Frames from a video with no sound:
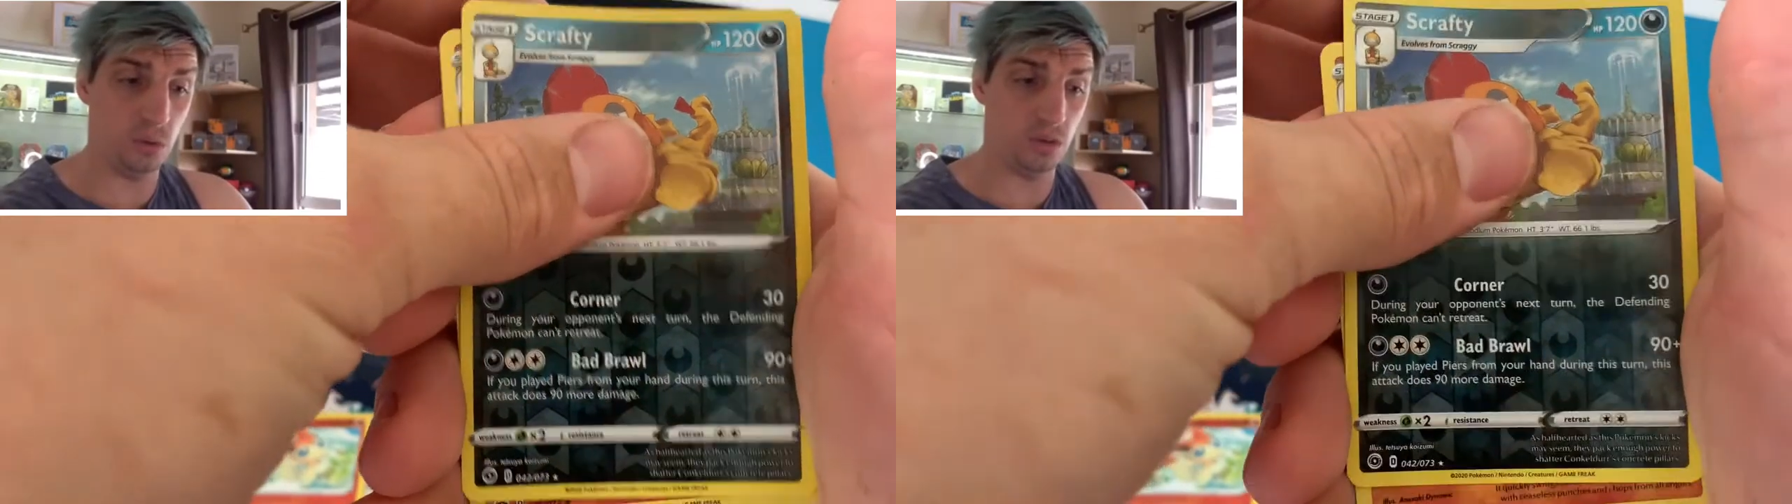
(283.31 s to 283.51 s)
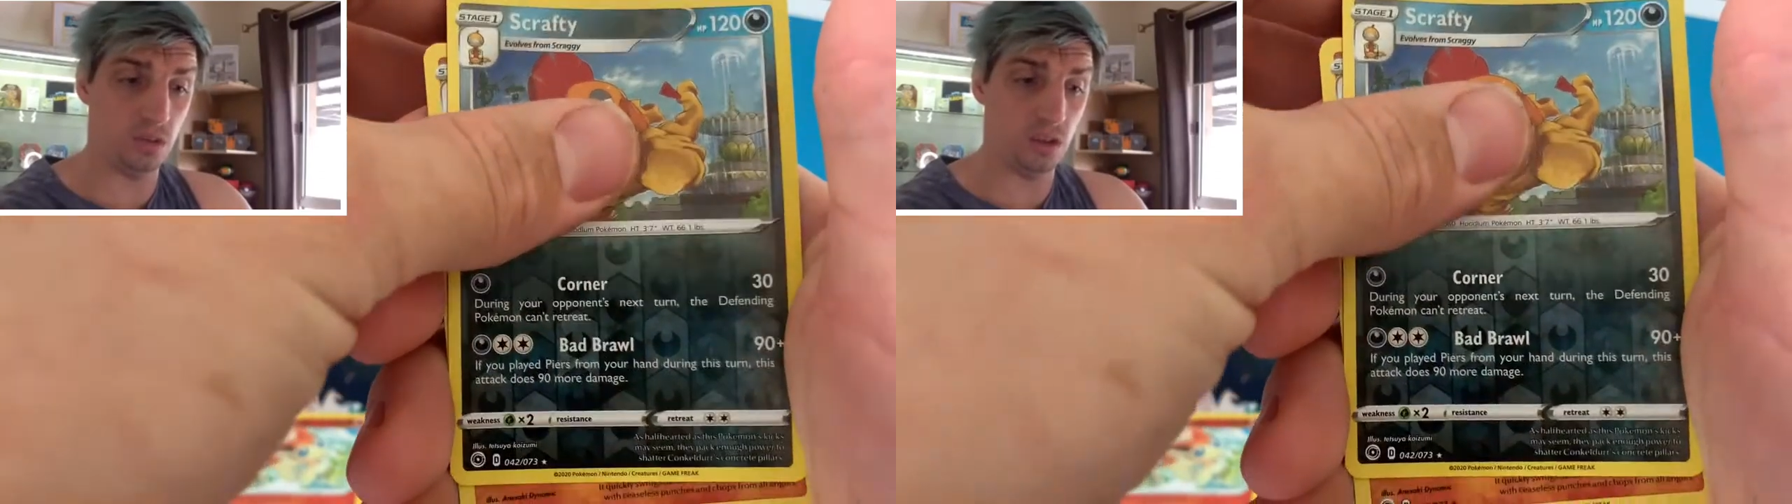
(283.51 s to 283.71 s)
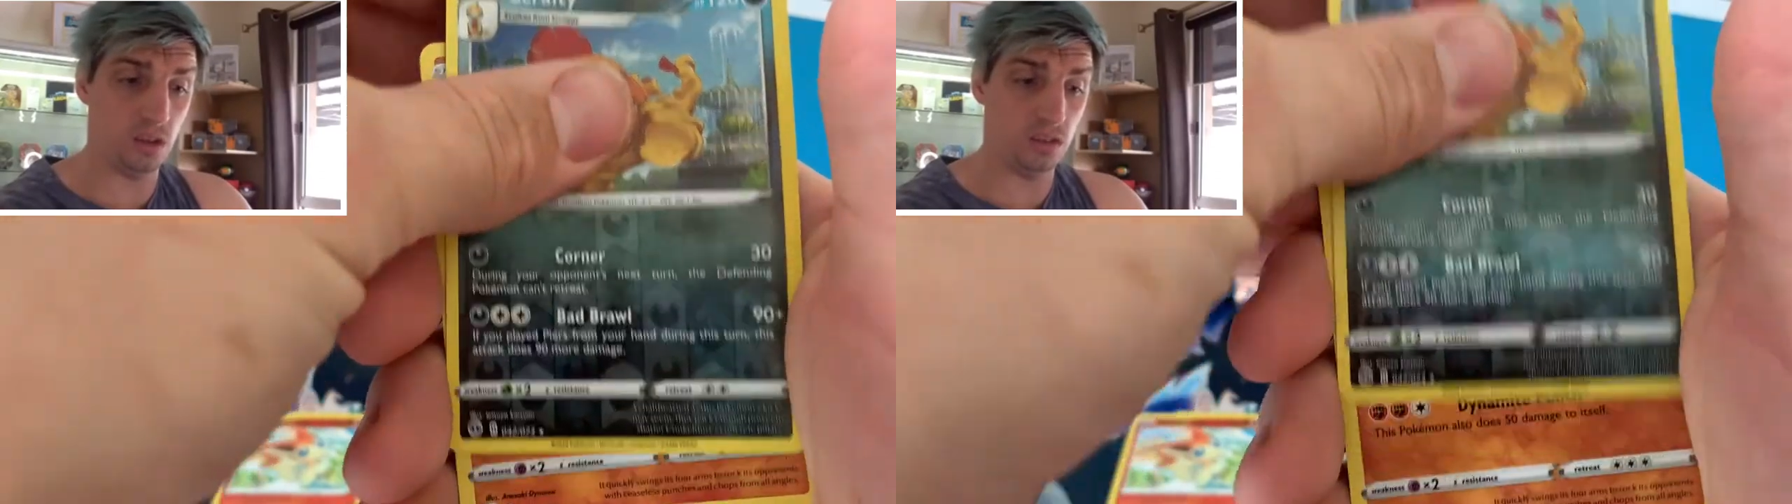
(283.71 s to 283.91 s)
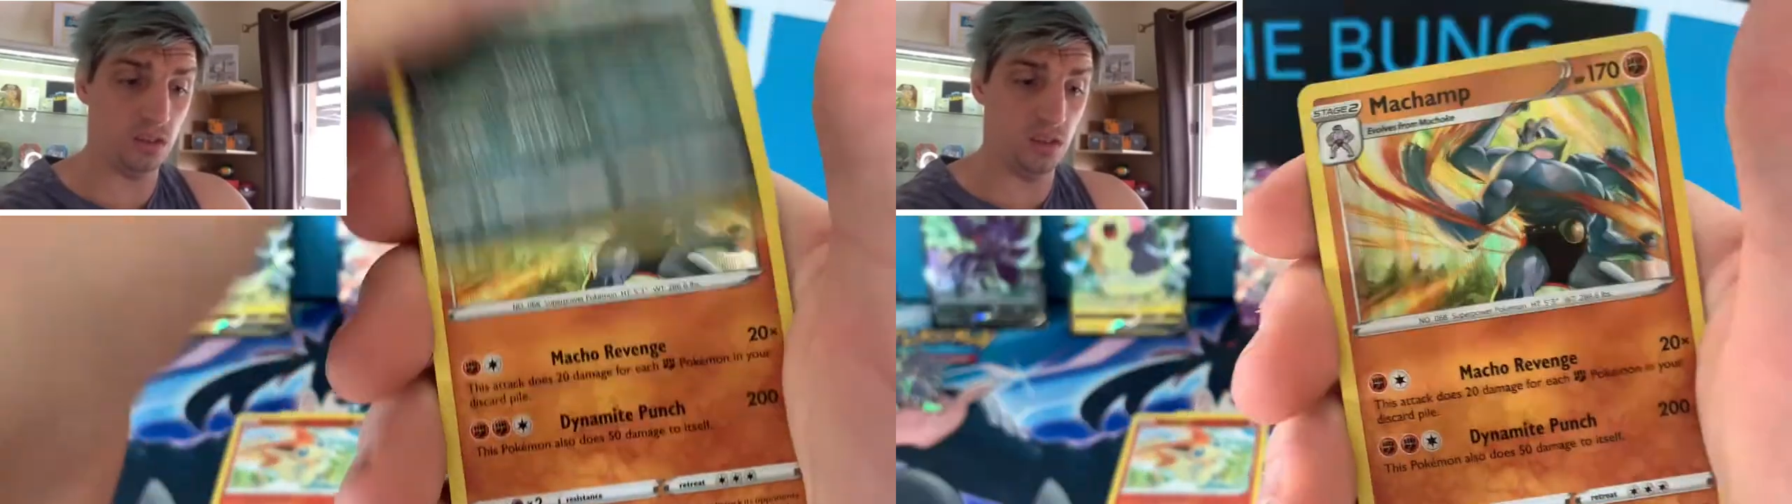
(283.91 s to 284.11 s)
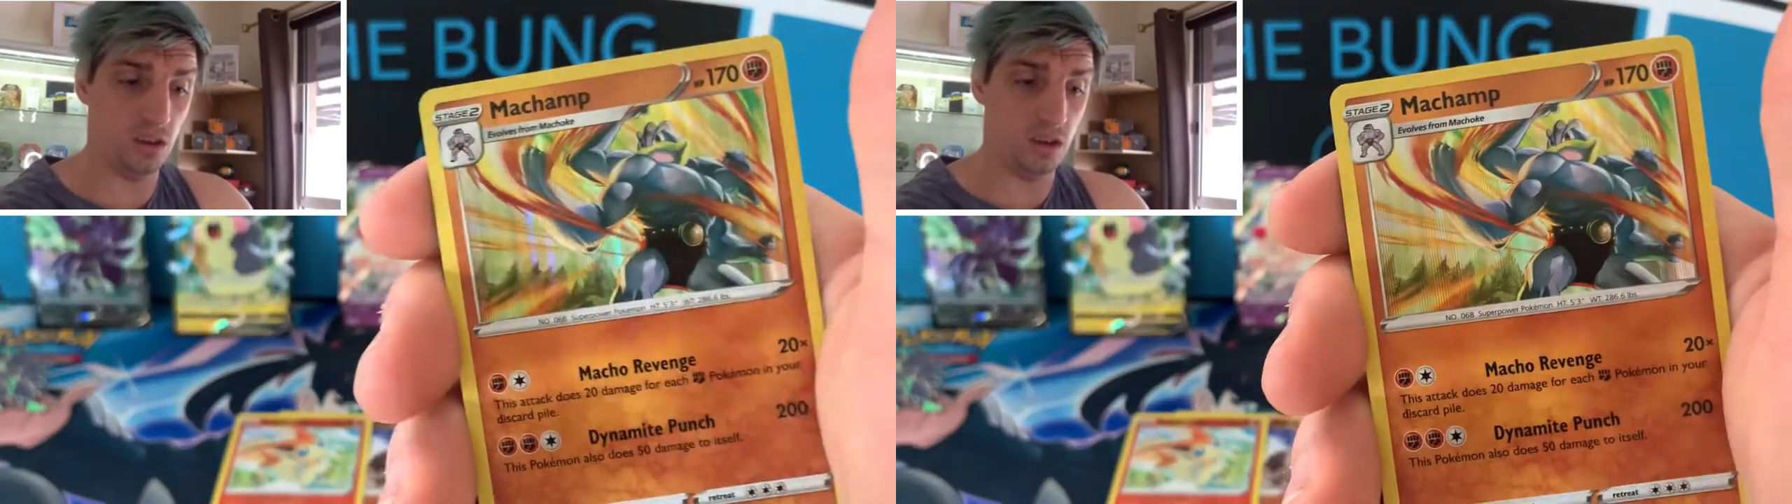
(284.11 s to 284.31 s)
Reverse,
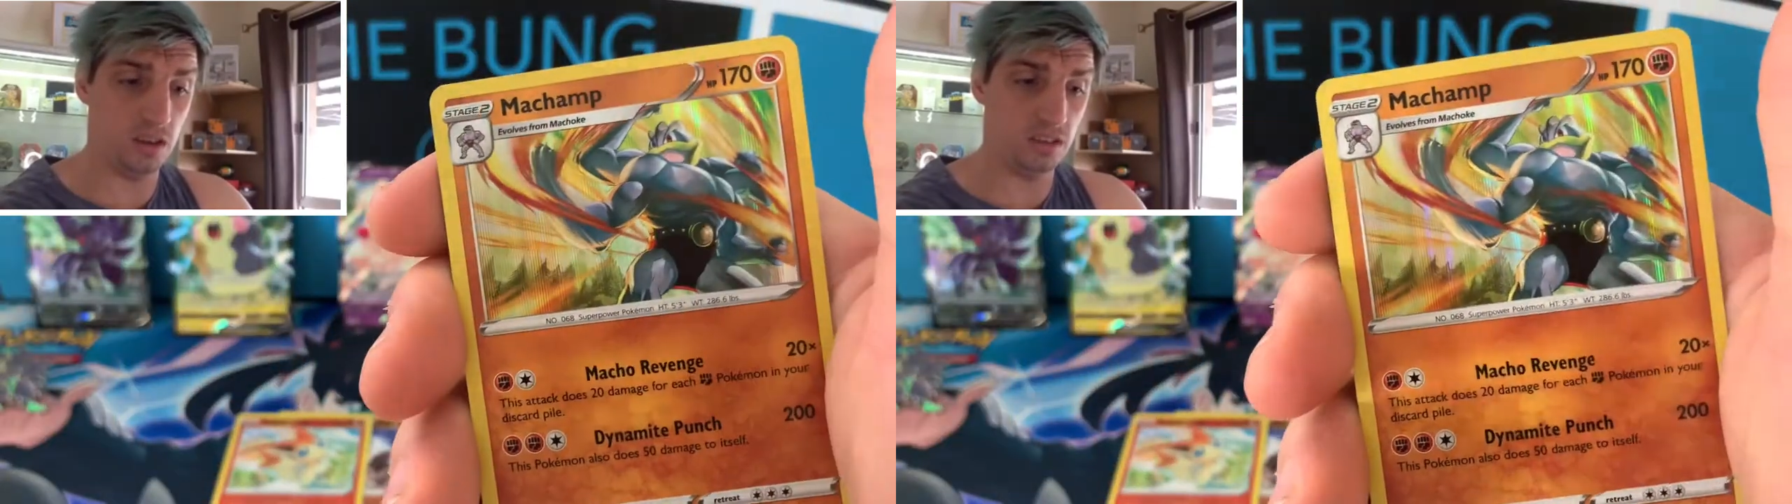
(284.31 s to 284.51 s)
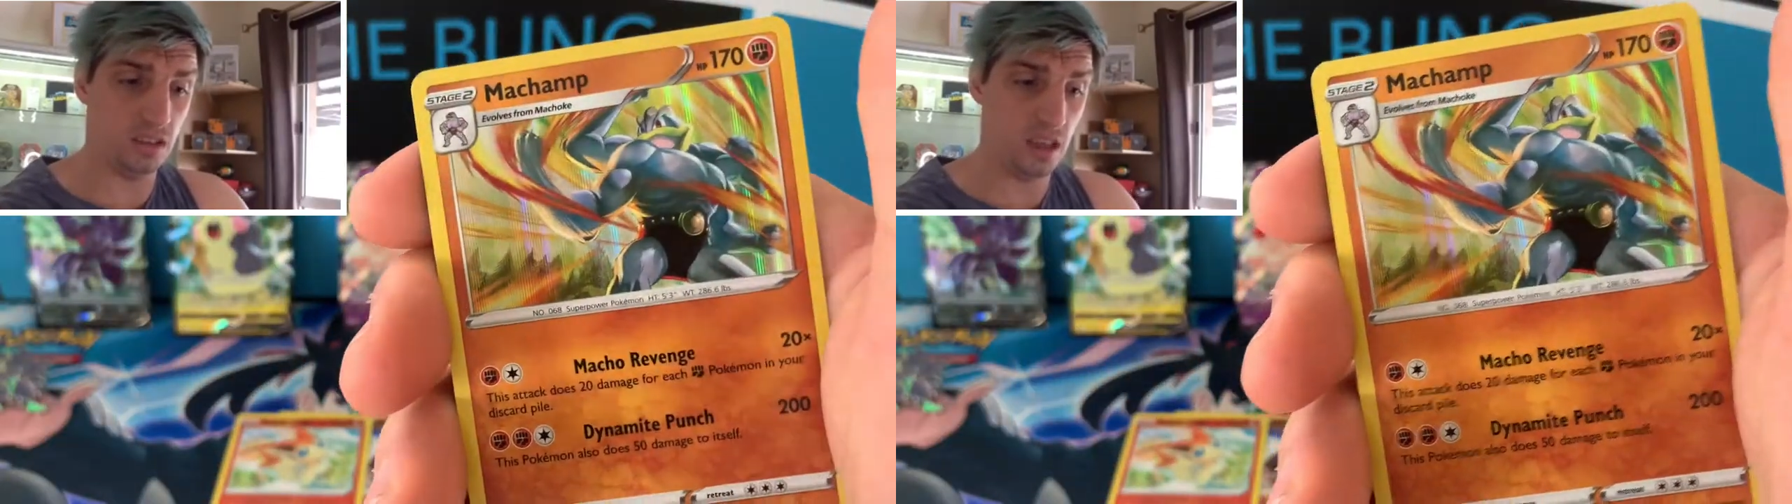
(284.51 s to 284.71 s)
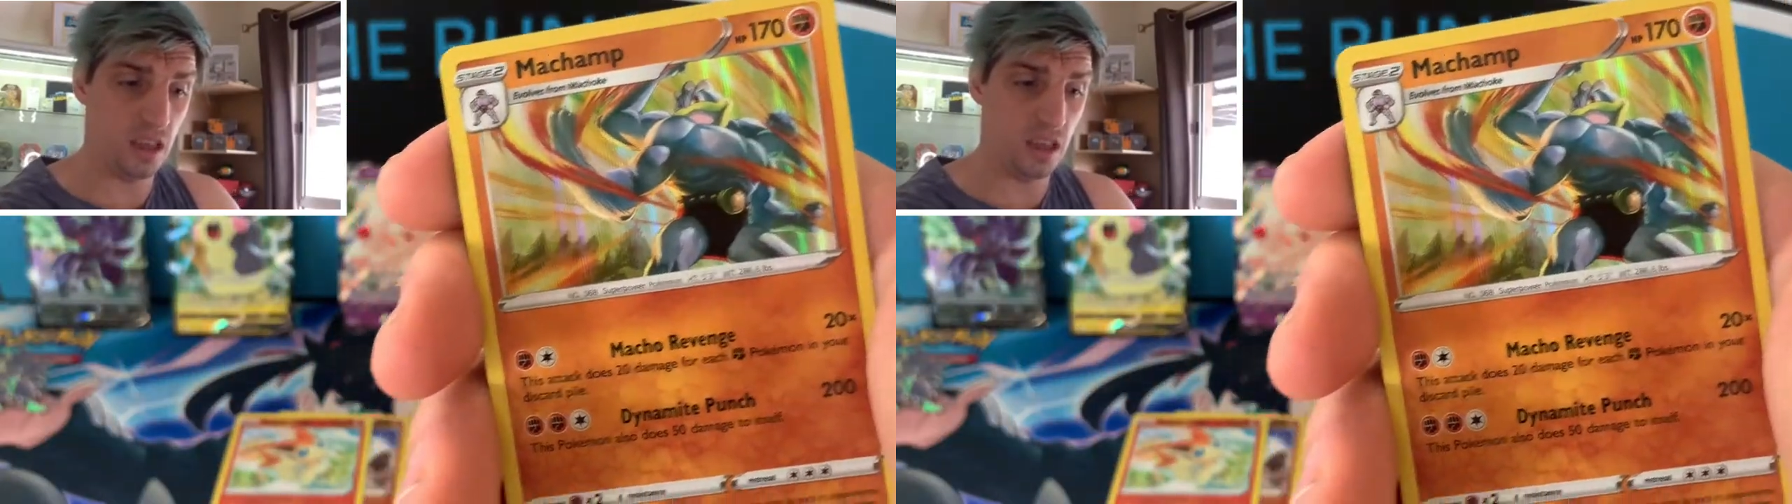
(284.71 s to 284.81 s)
nice,